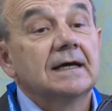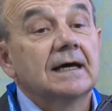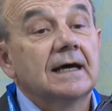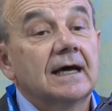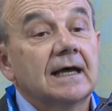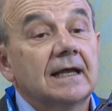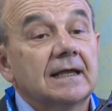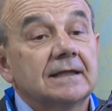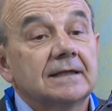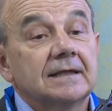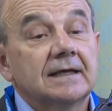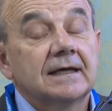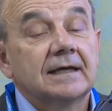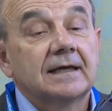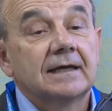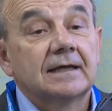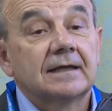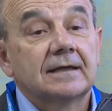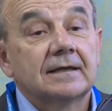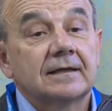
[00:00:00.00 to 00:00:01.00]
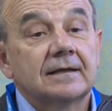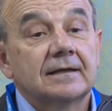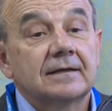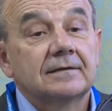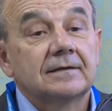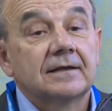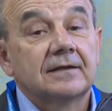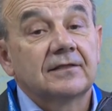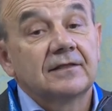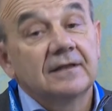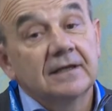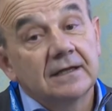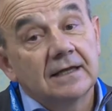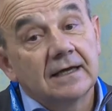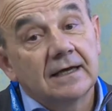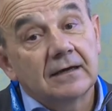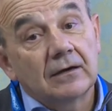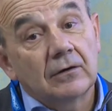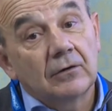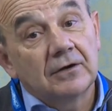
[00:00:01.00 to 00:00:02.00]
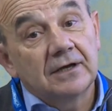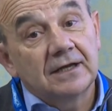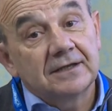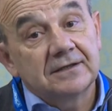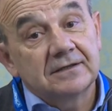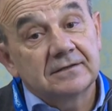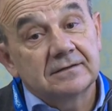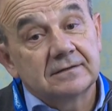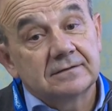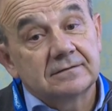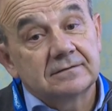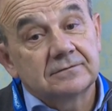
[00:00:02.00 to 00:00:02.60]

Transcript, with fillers: And uh, the thing I'm going to